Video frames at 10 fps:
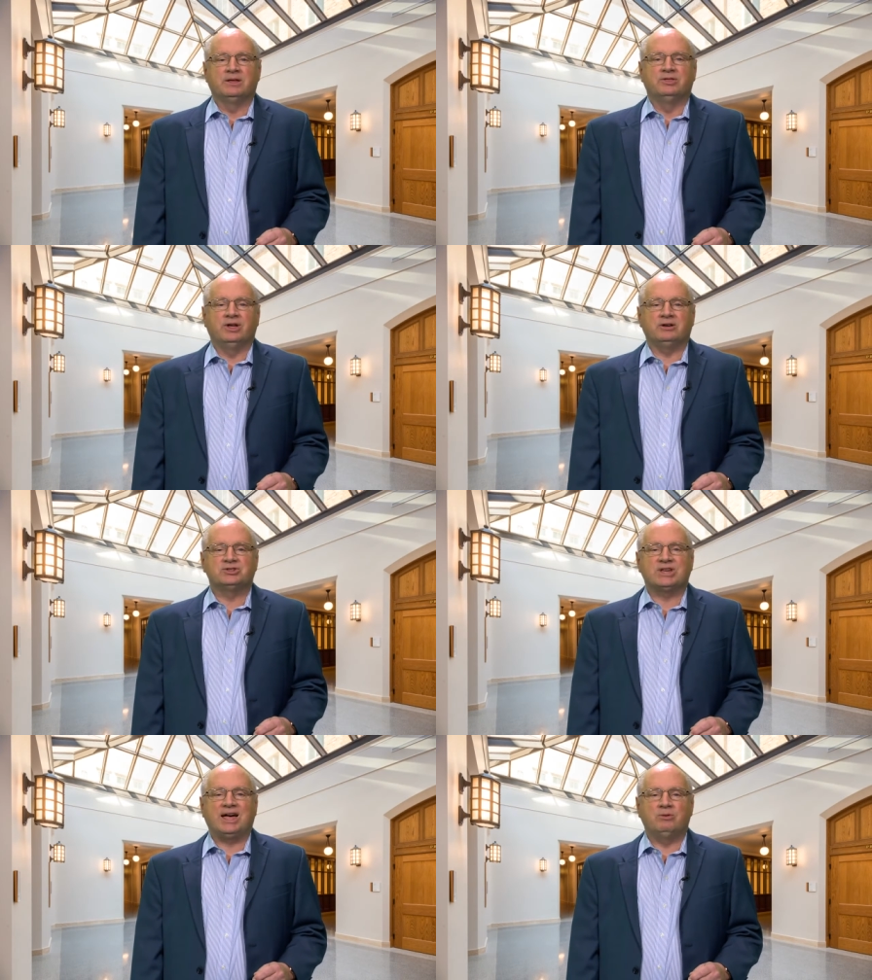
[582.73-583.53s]

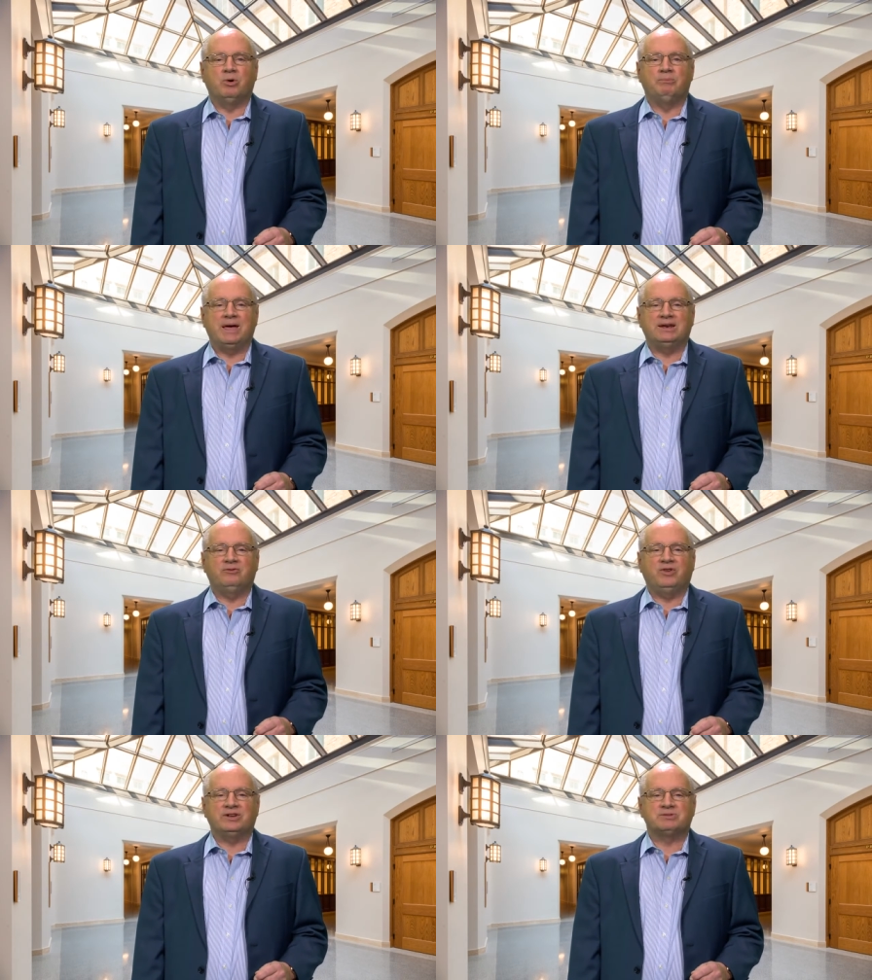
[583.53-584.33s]
Thus I will
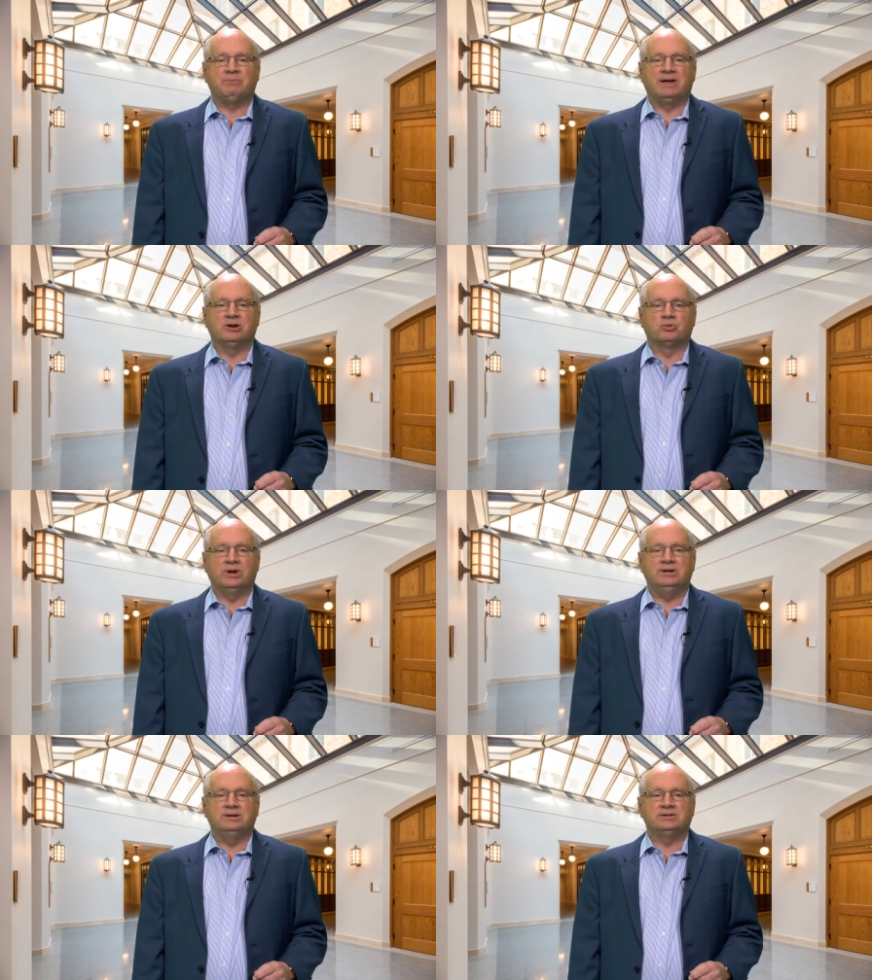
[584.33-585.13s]
manifest my
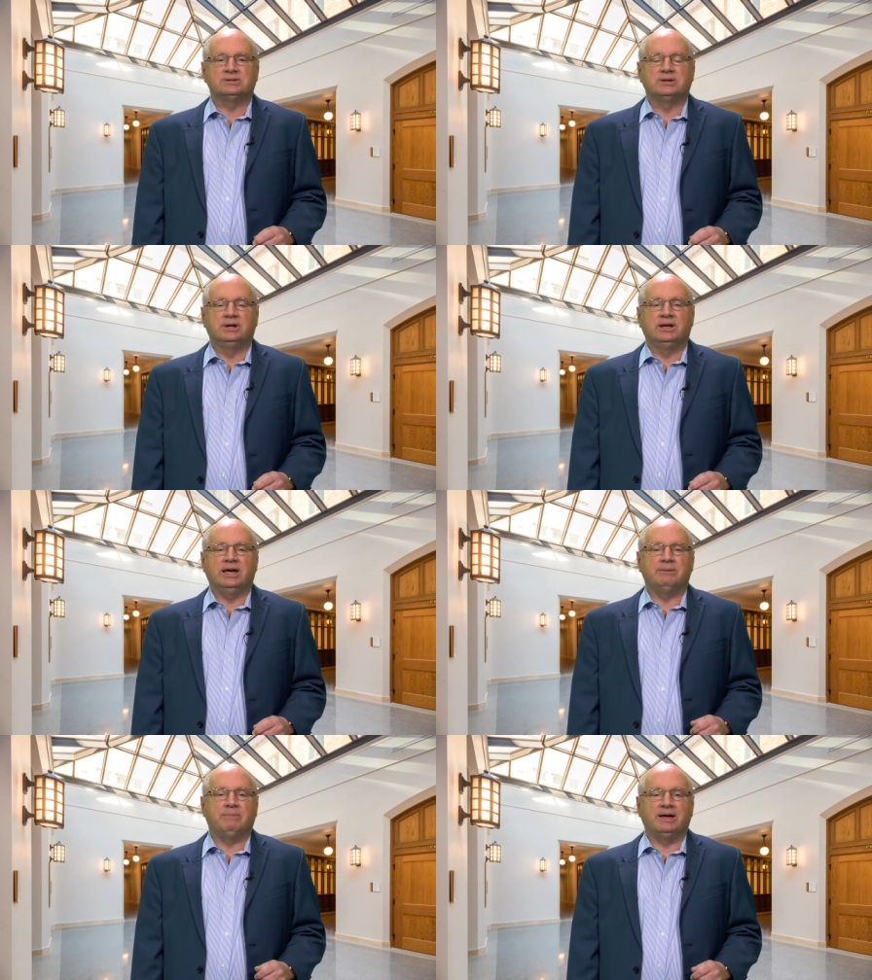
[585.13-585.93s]
greatness
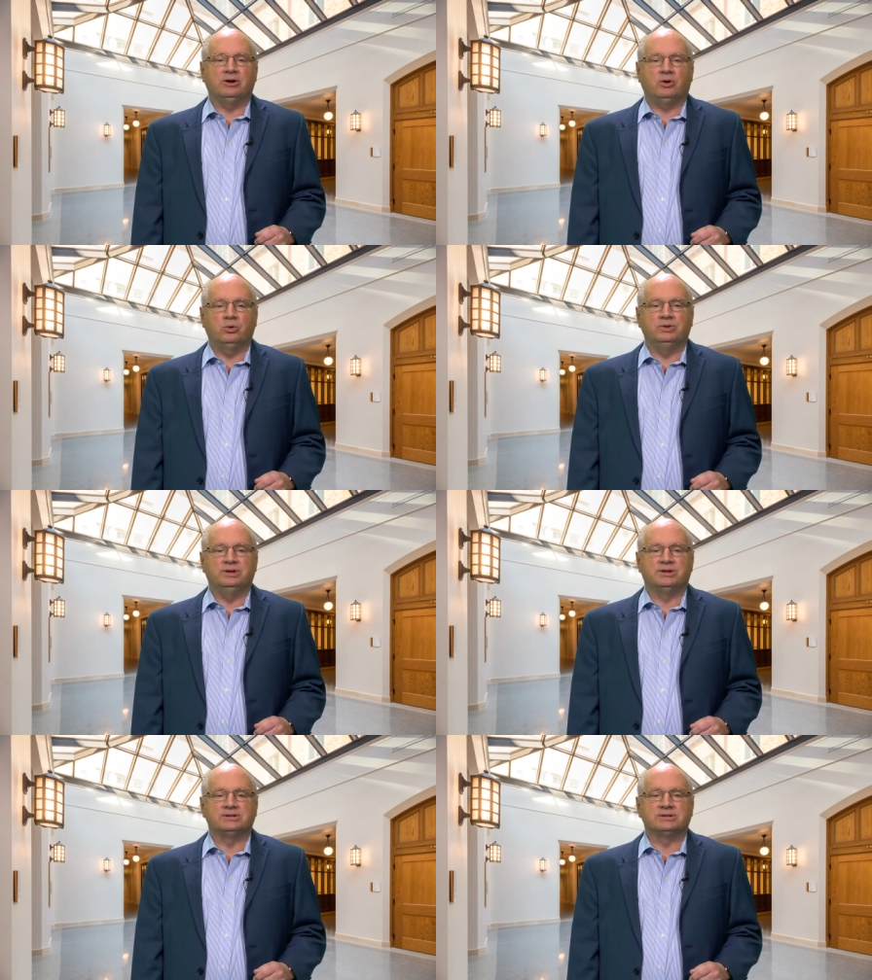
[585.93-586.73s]
and my
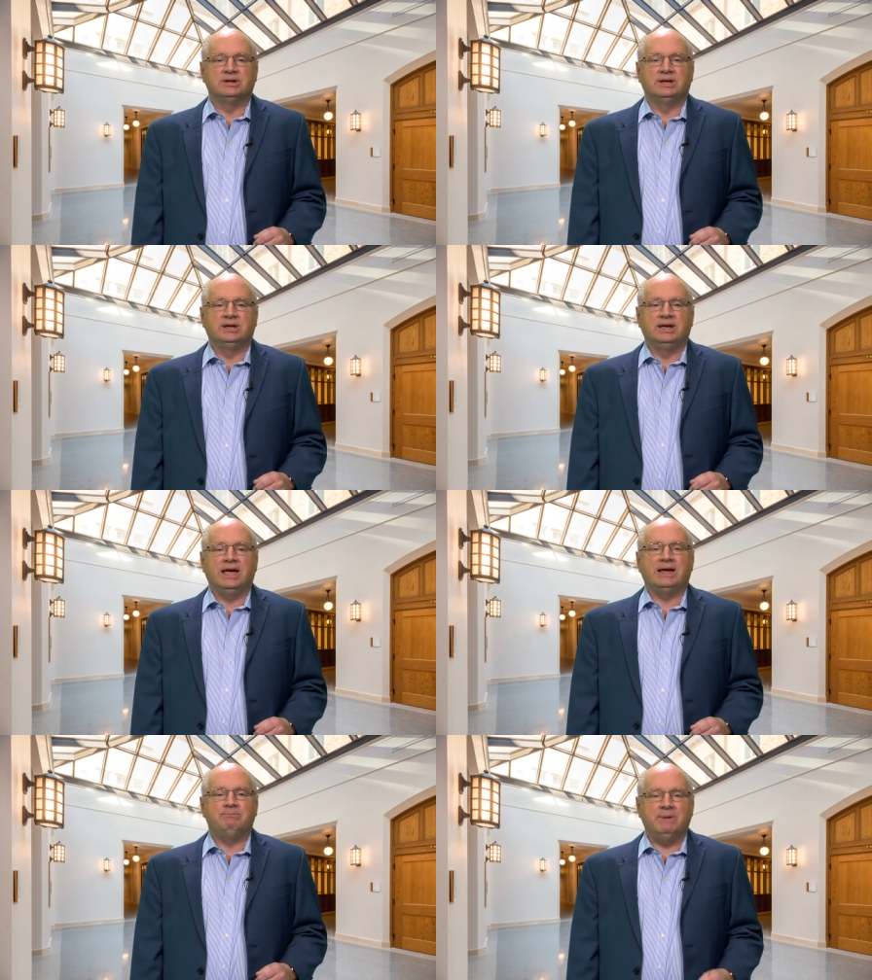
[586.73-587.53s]
holiness
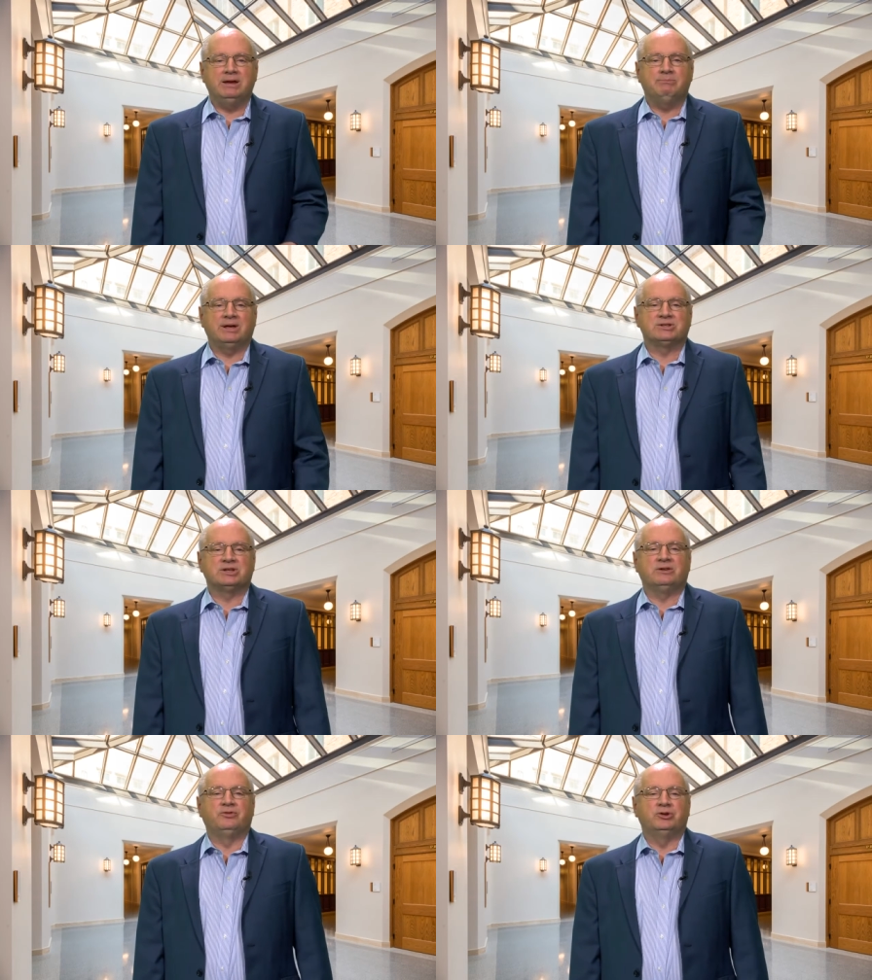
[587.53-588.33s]
and make
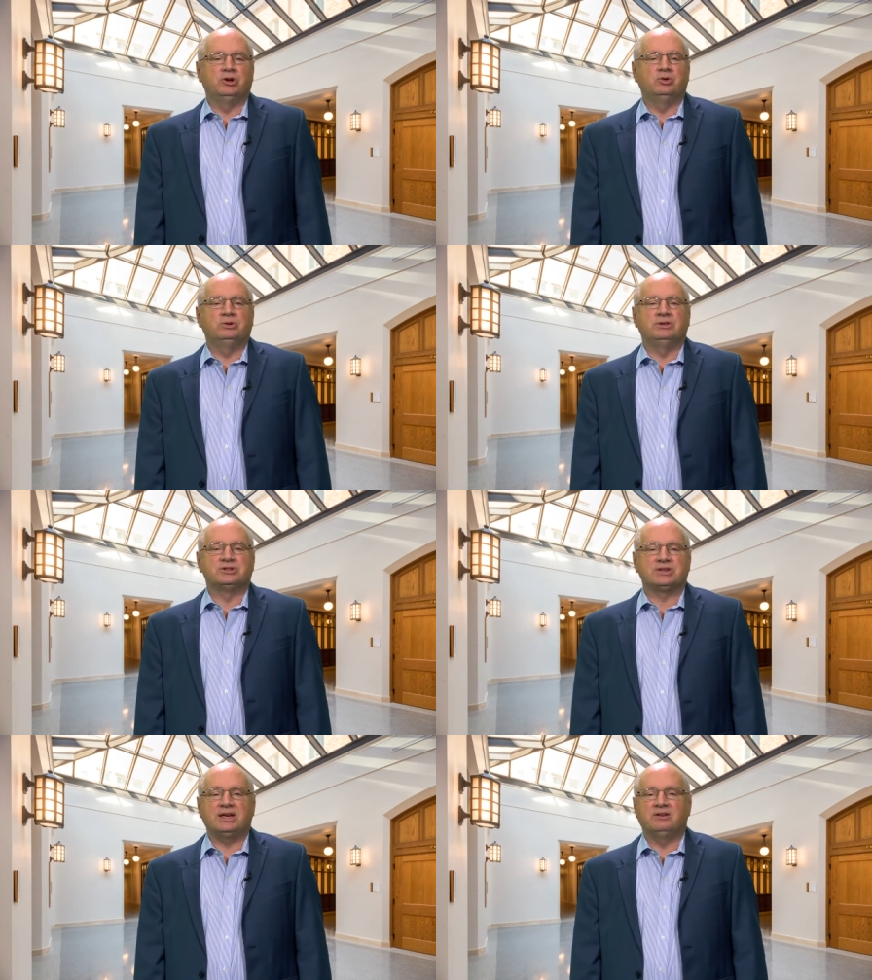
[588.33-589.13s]
myself known in the
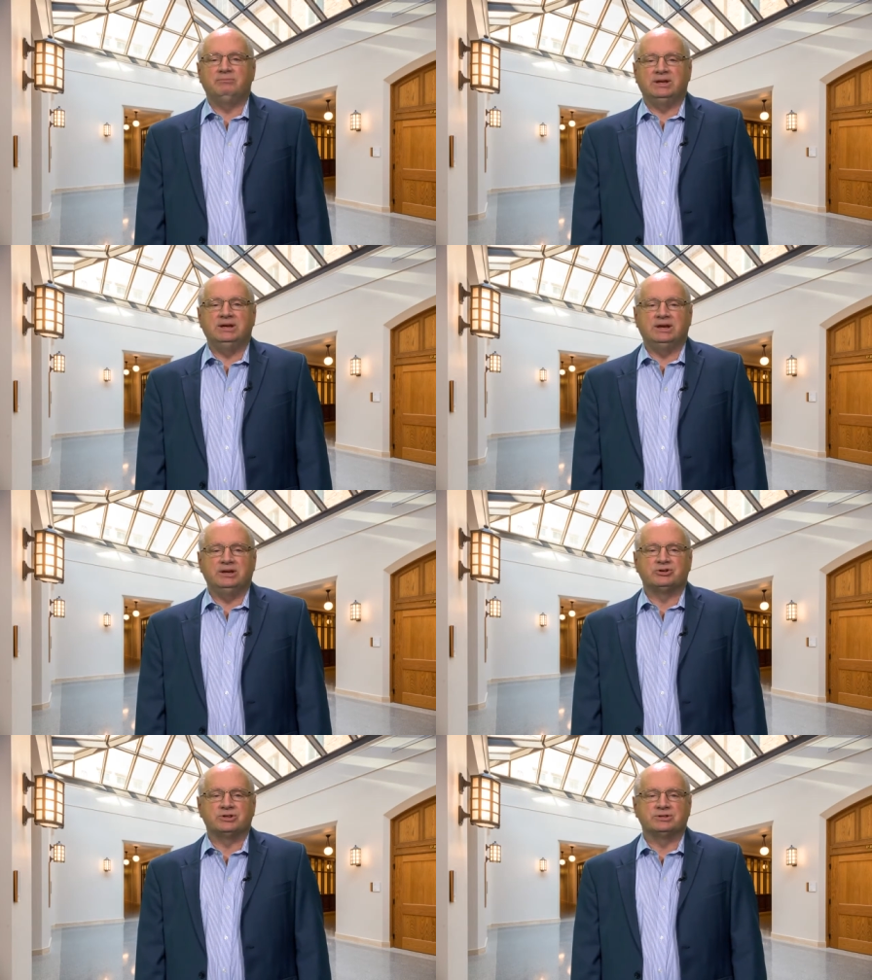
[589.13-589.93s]
sight of many
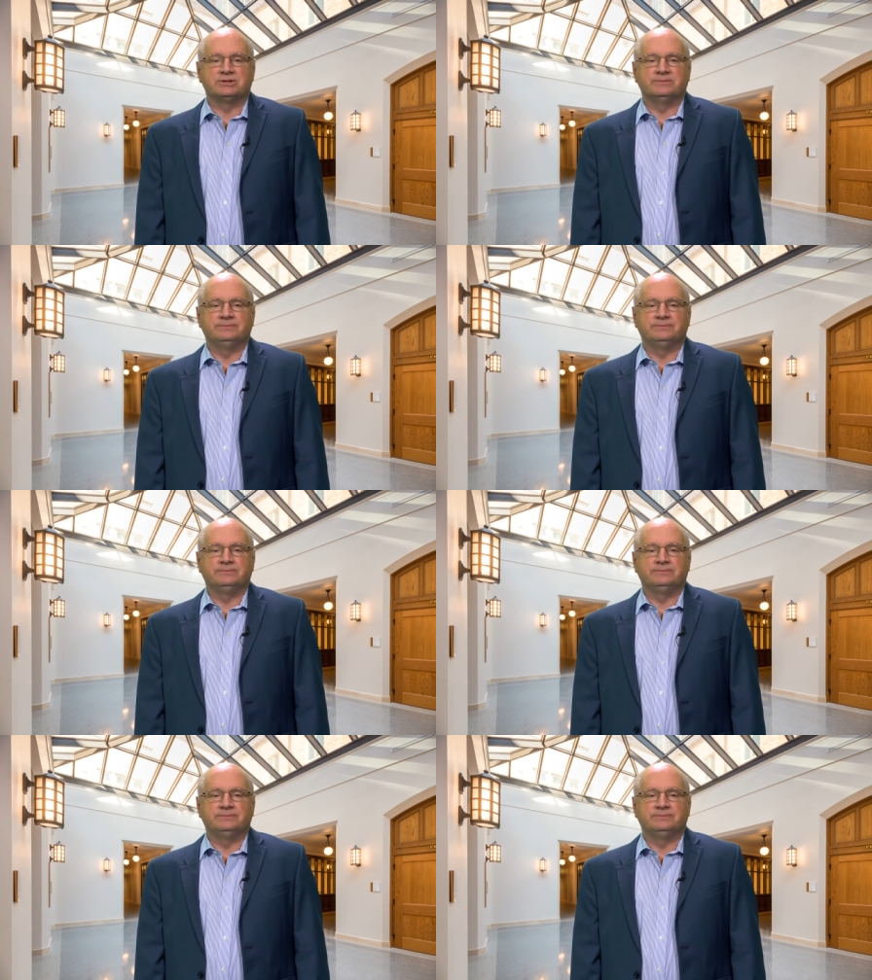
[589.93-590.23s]
nations.